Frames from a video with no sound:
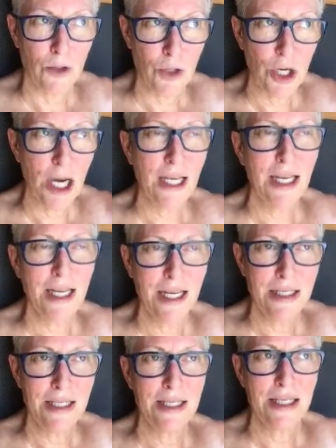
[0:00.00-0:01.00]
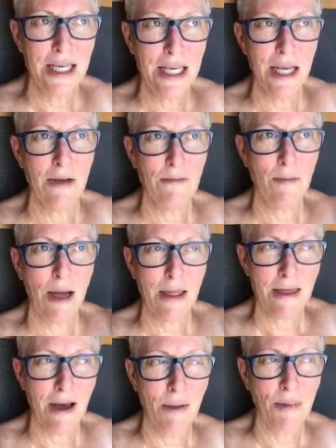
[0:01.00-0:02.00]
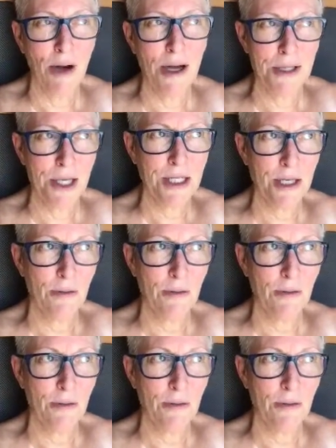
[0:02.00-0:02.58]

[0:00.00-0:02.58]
checking in to see if my thought process